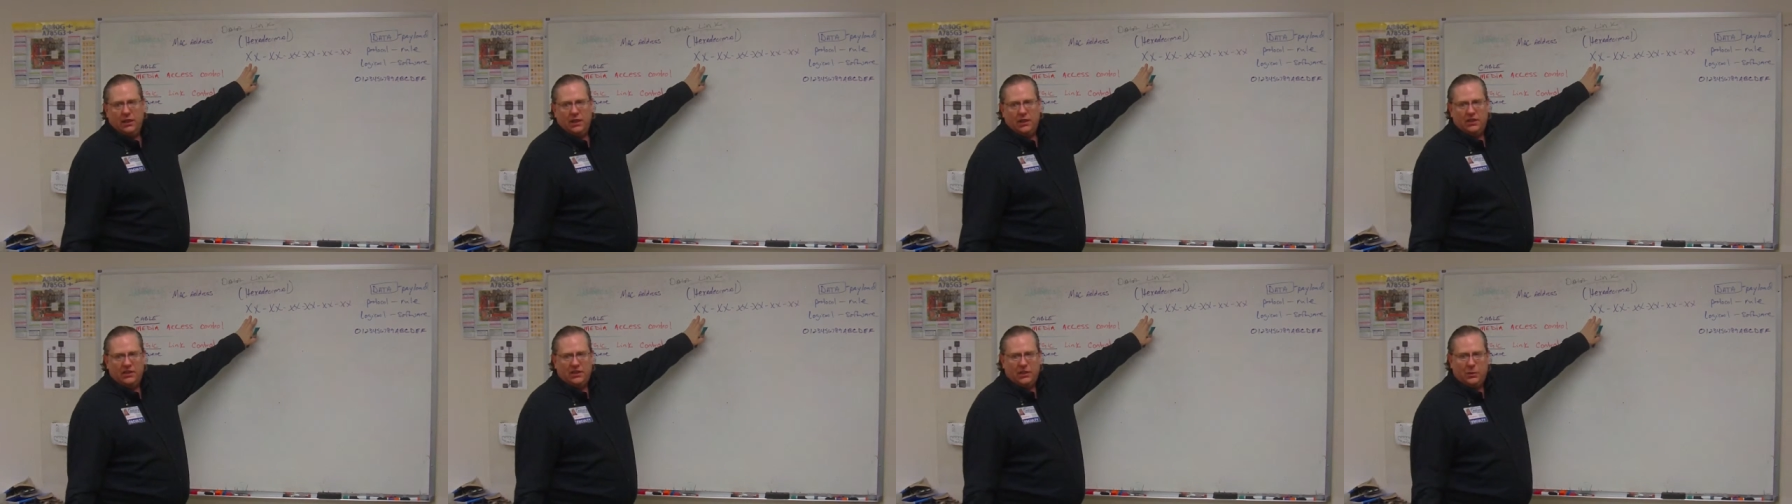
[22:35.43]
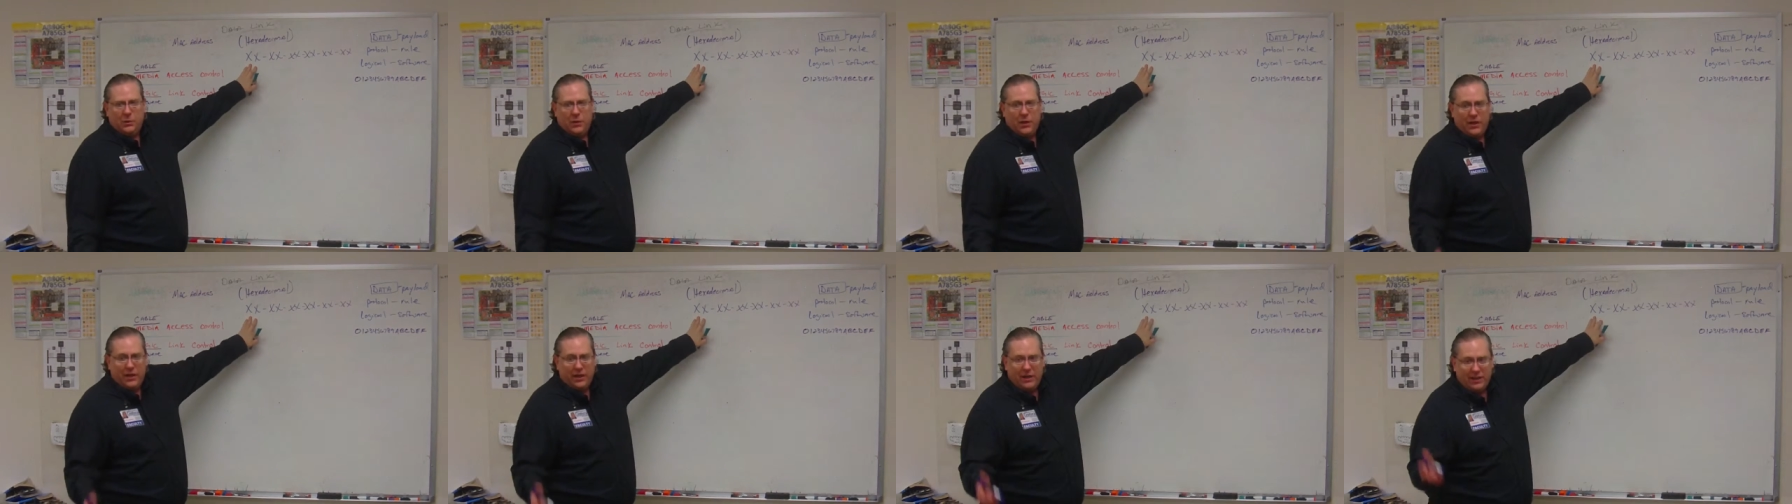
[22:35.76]
So
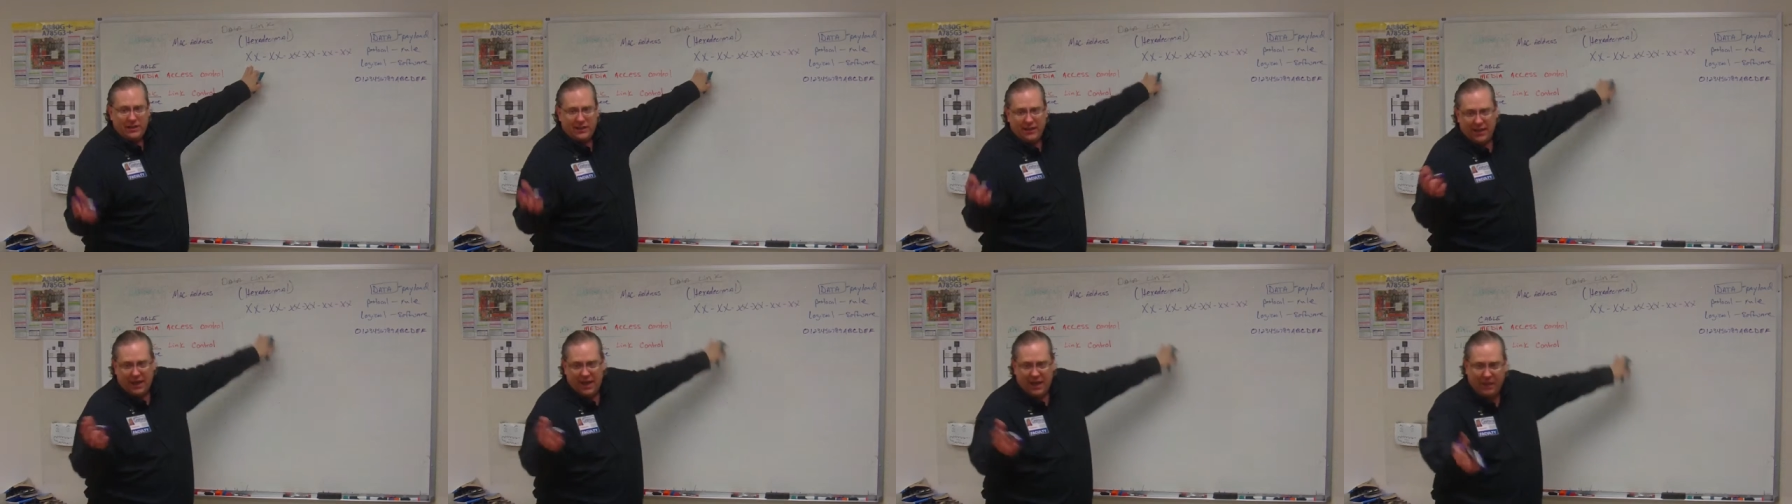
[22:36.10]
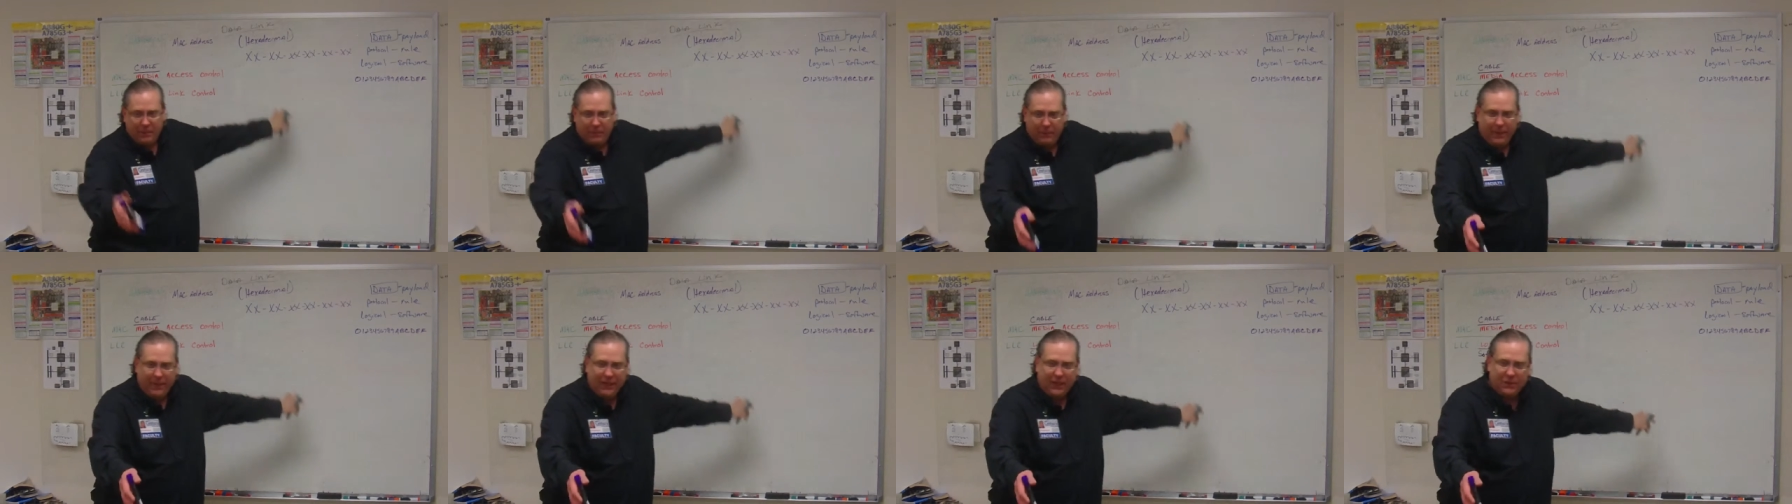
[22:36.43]
whereas an
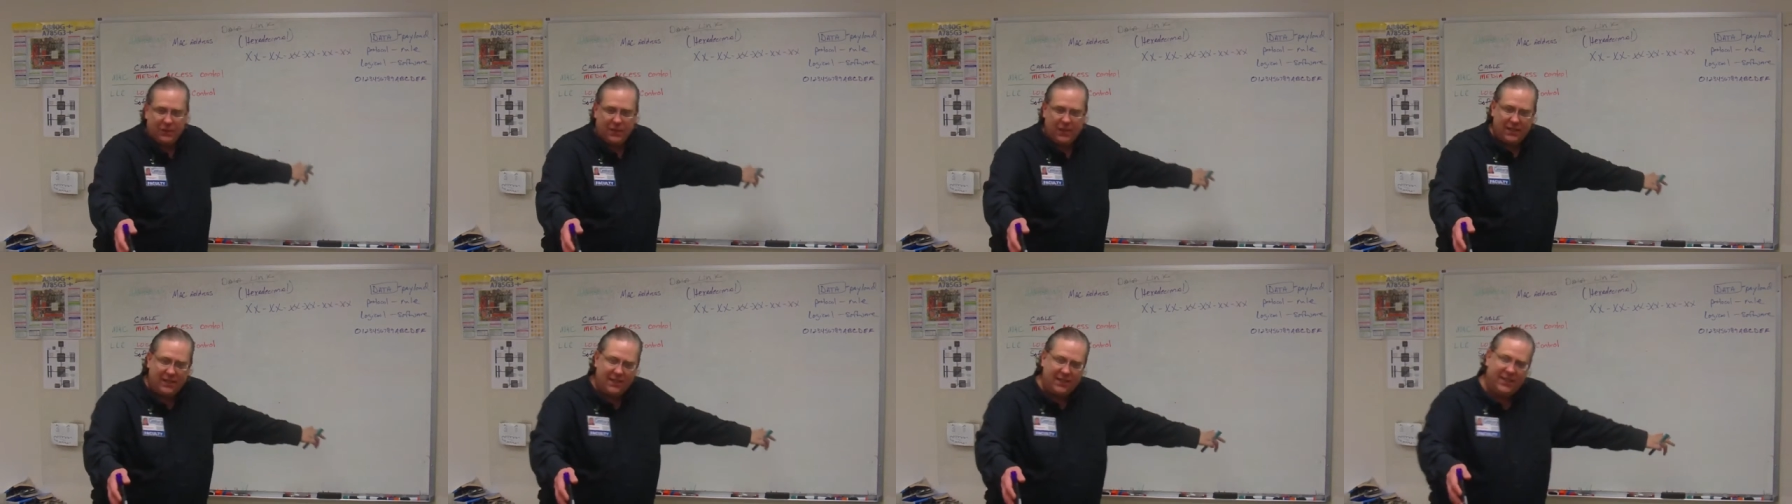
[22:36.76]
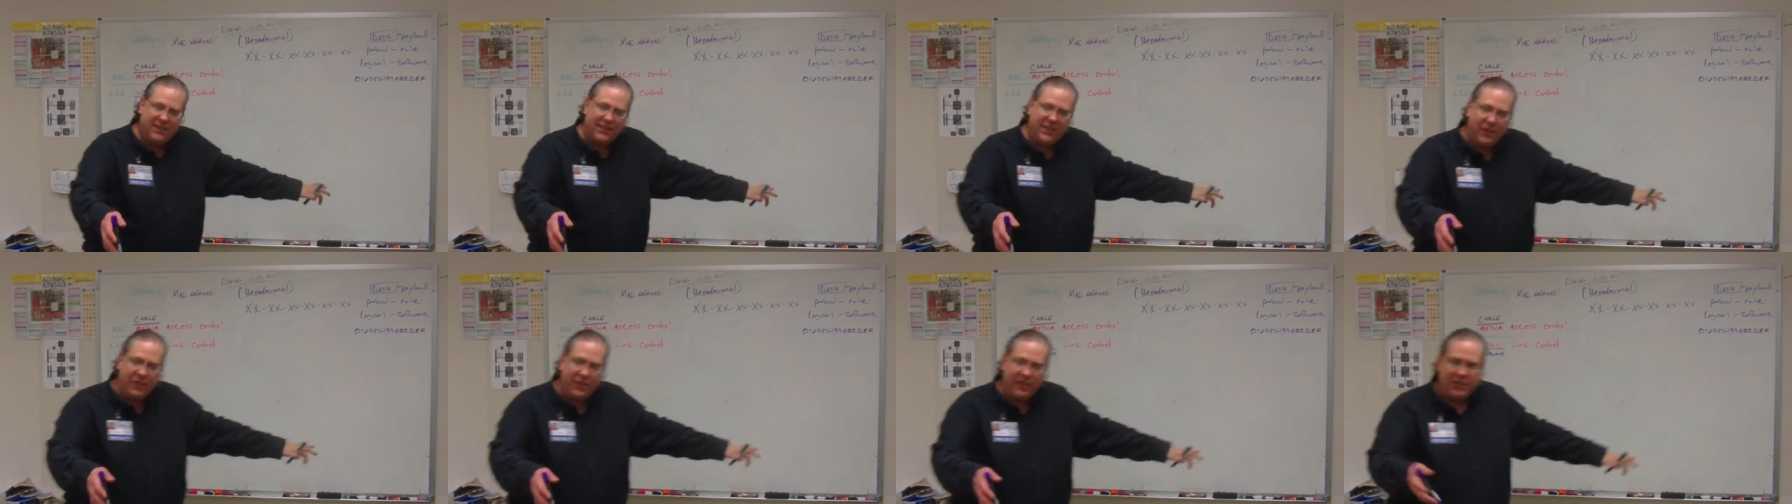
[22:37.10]
IP address
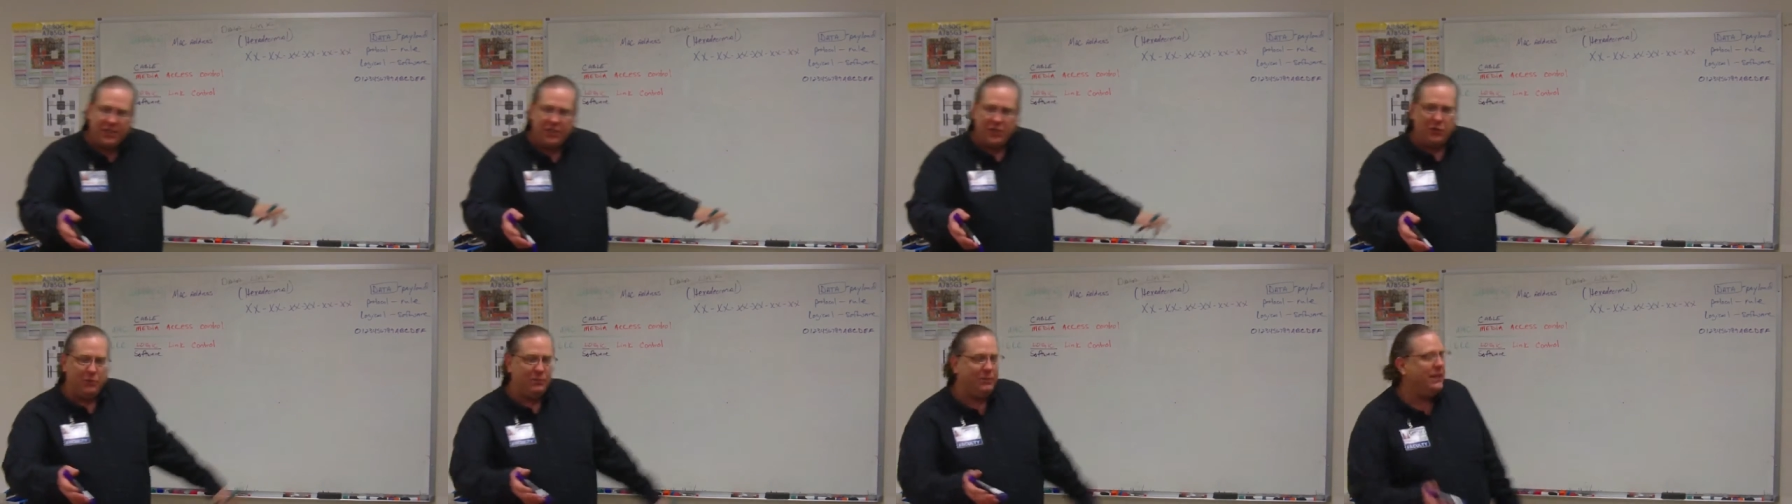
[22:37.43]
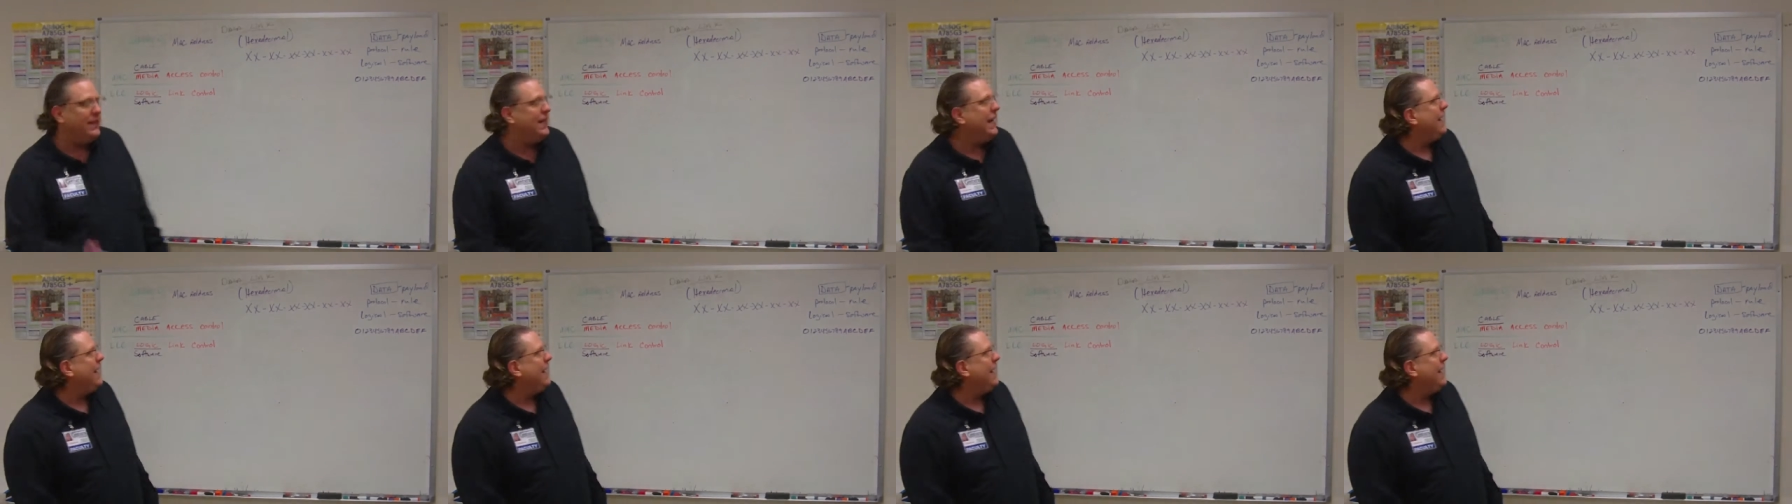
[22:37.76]
is 32-bit